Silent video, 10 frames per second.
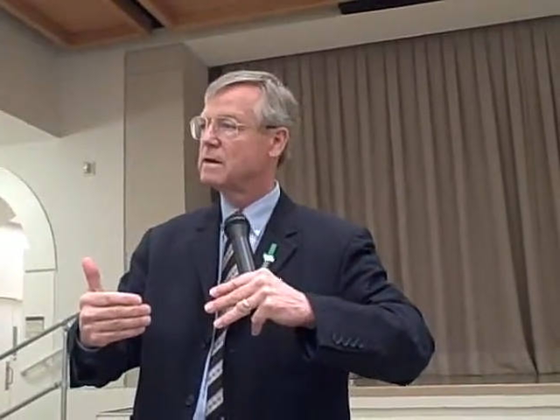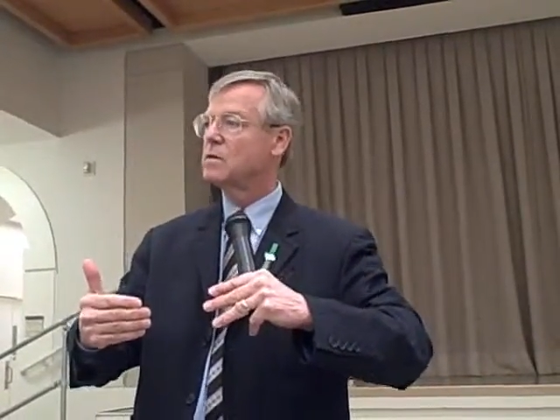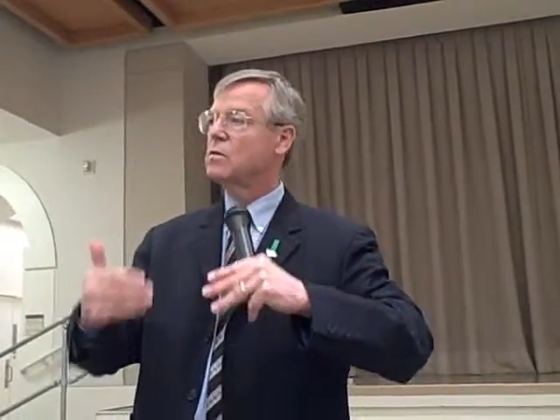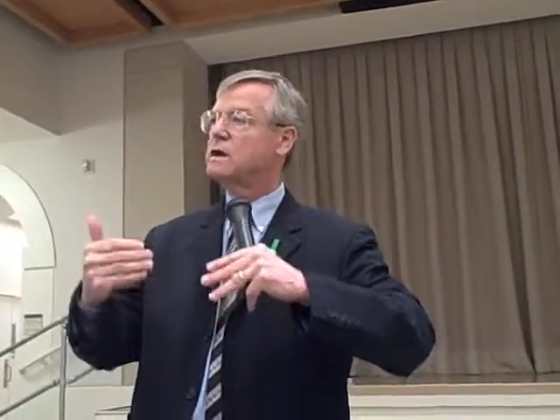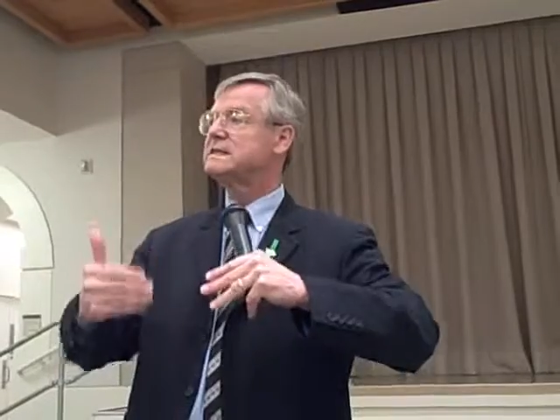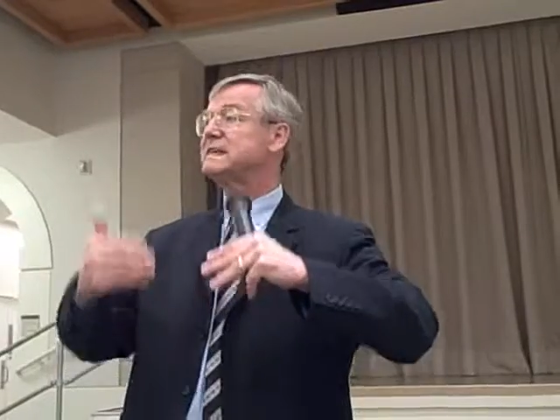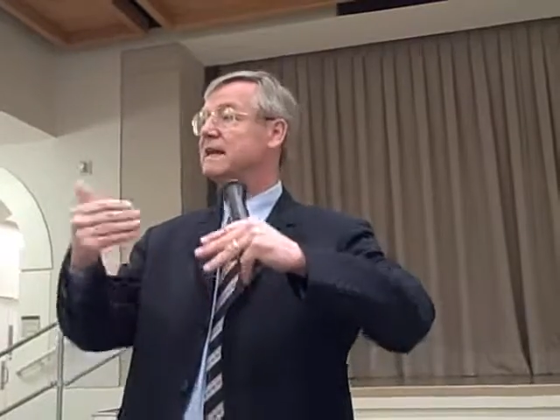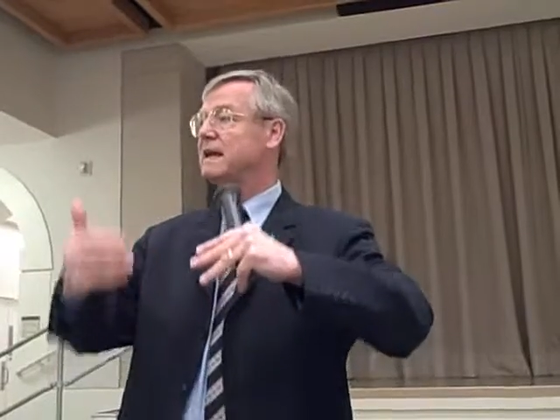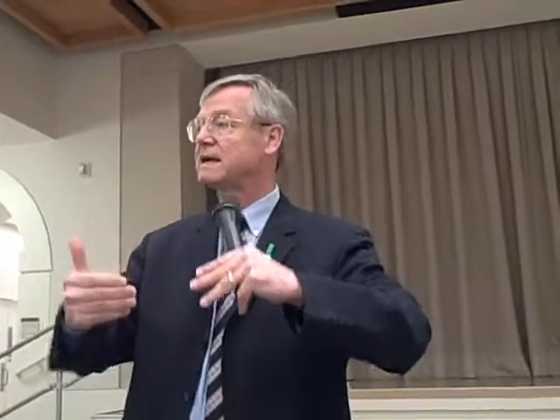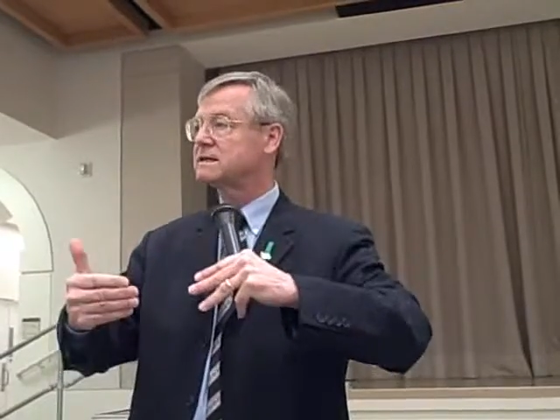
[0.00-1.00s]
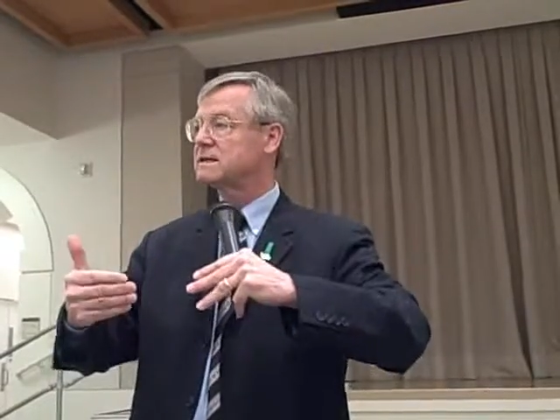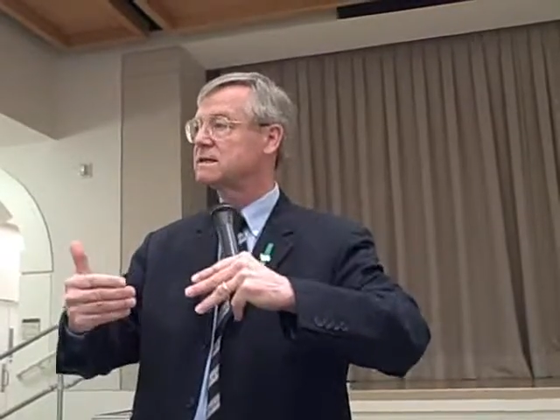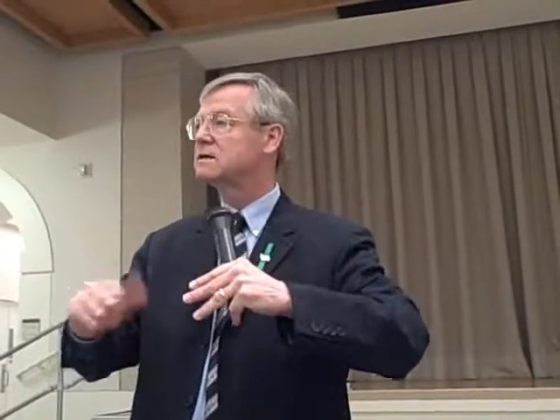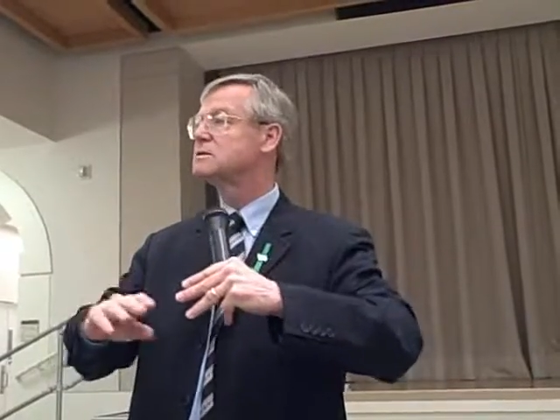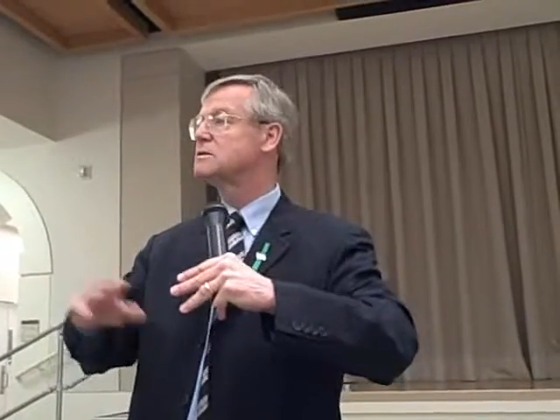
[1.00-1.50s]
once elected,
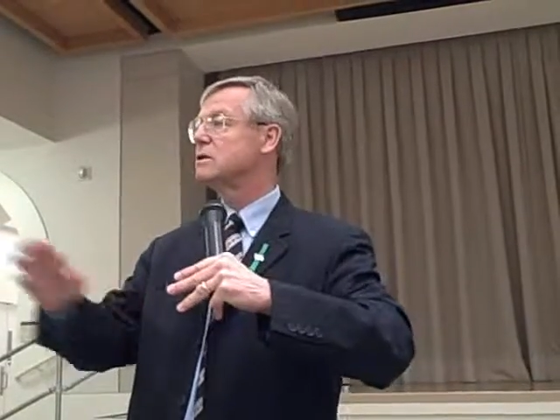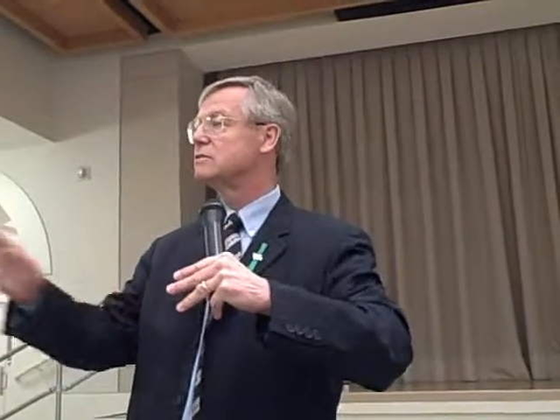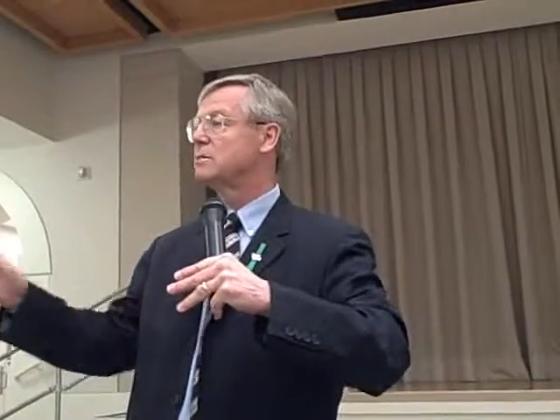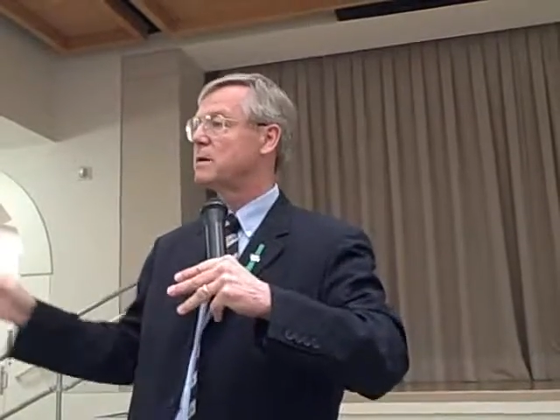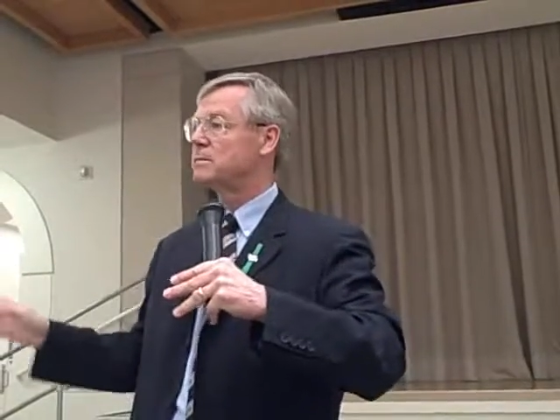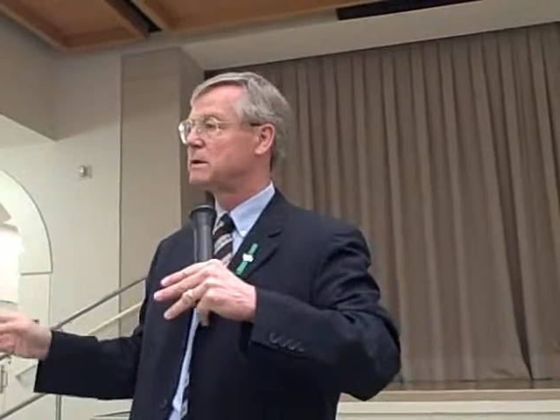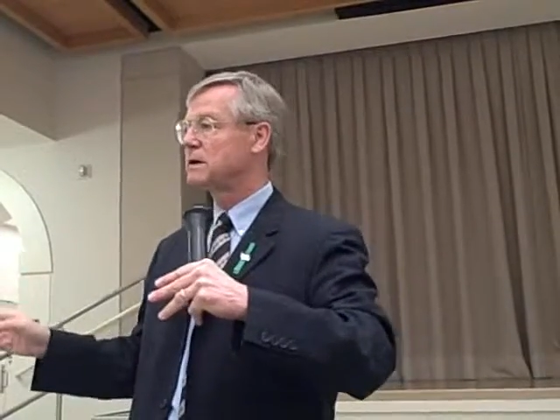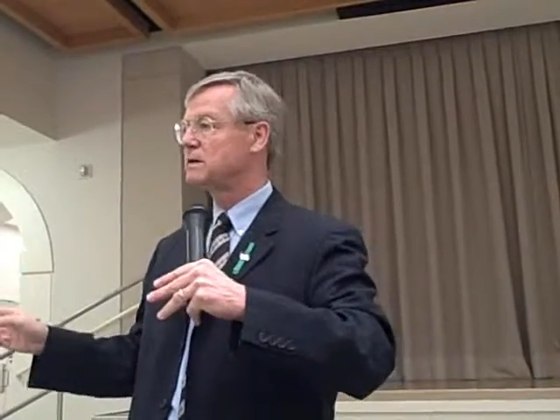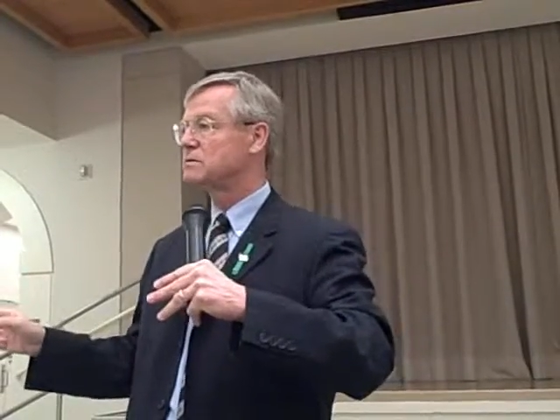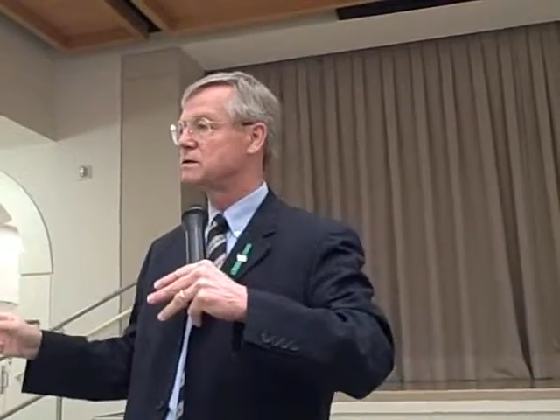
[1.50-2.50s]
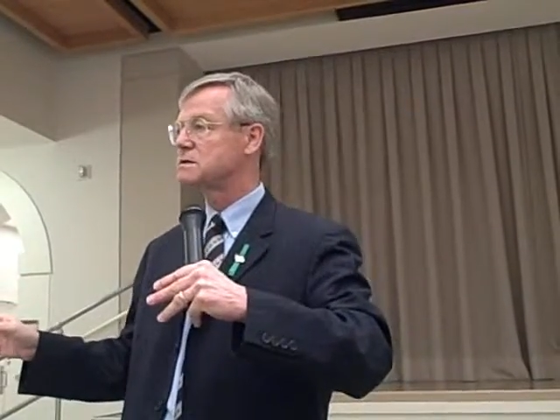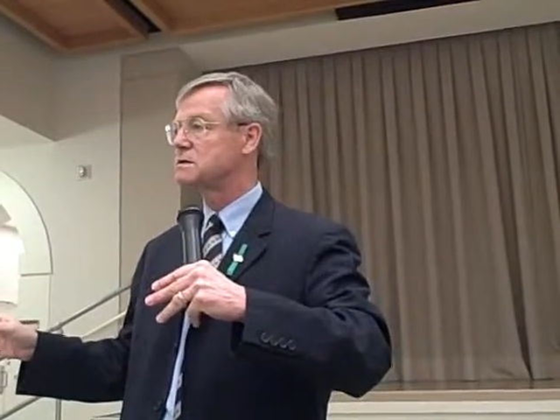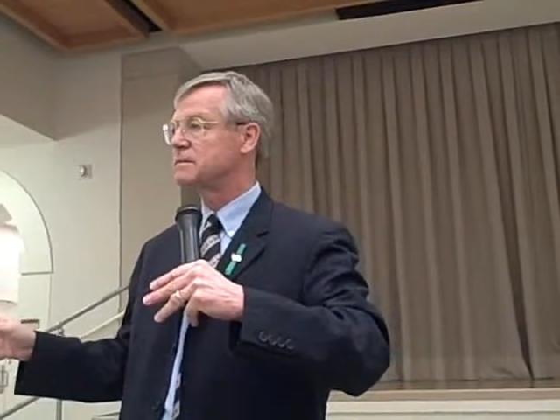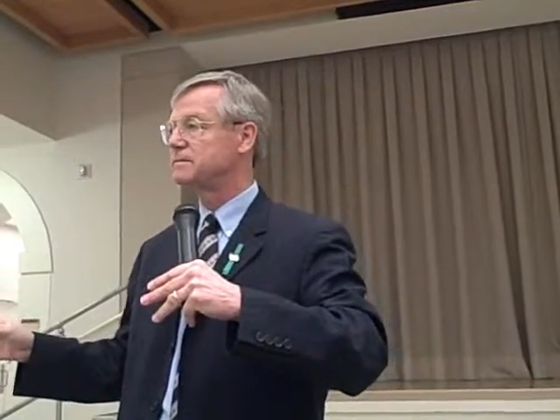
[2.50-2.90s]
served the public interest.